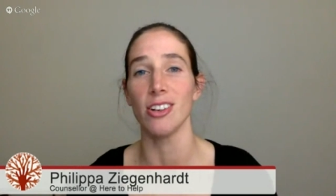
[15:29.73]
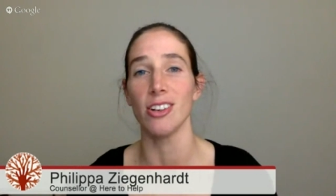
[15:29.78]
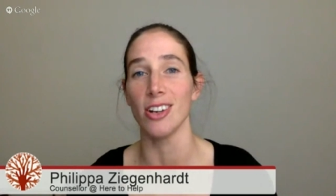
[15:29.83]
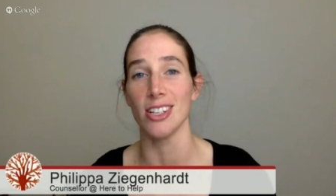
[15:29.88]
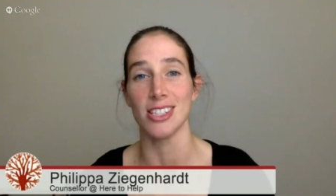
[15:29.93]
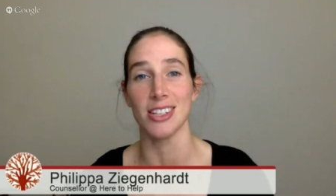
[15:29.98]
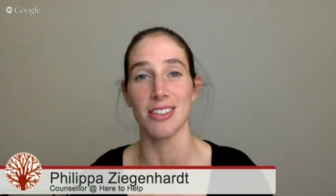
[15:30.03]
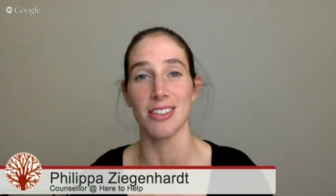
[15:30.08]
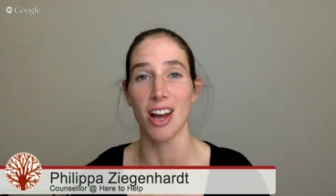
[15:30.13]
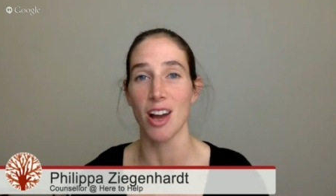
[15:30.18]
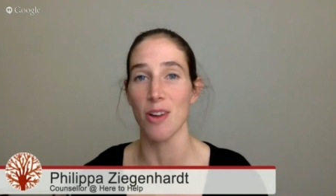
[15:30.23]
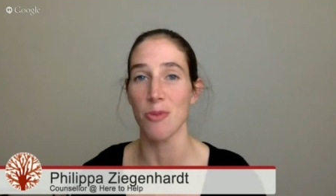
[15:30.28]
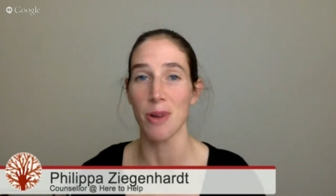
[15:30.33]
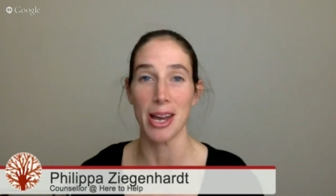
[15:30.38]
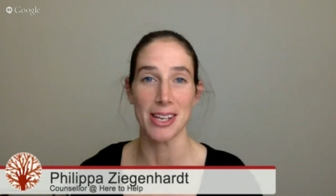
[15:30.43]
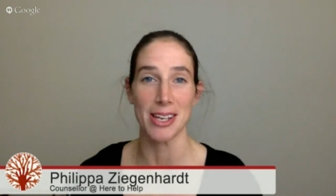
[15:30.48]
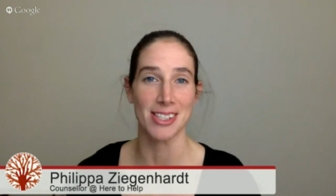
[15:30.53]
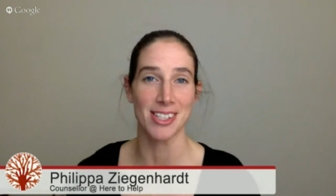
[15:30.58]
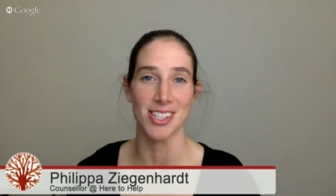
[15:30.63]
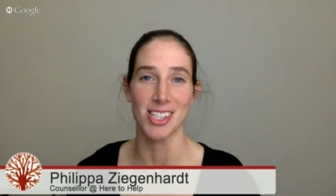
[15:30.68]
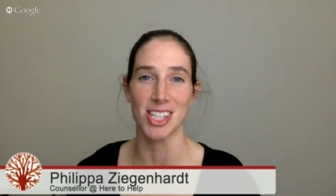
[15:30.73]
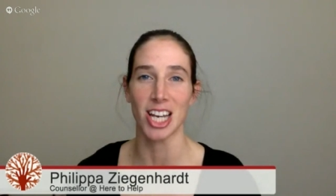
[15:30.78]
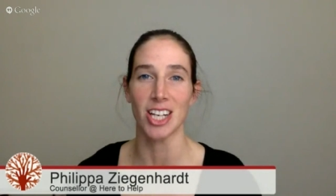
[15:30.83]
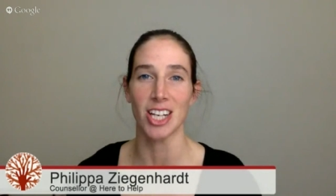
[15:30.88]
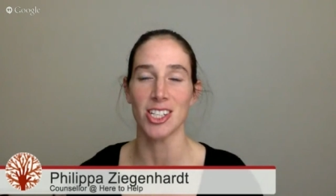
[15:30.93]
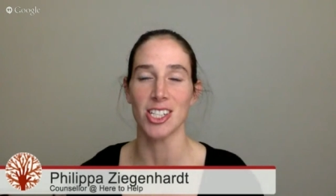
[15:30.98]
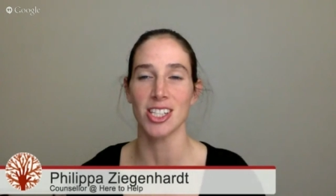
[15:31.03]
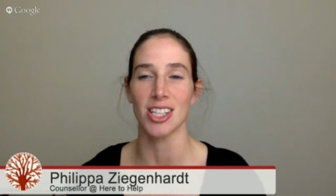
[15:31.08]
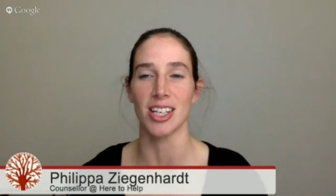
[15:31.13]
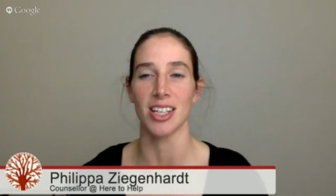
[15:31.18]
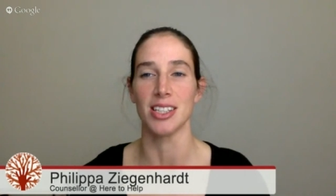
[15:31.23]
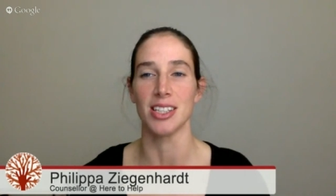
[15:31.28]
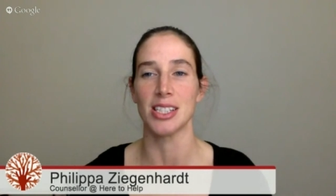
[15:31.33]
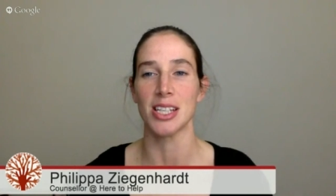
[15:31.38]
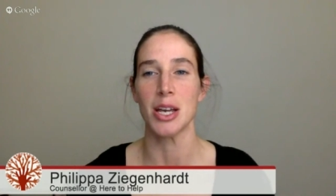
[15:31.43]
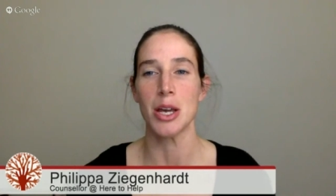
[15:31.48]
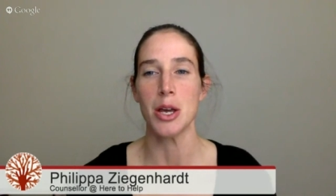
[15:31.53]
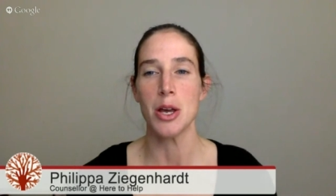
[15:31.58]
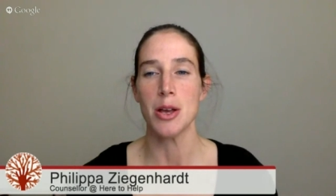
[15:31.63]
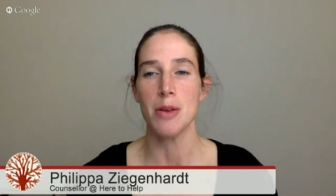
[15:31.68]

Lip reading: Who knows? There are ways to change things,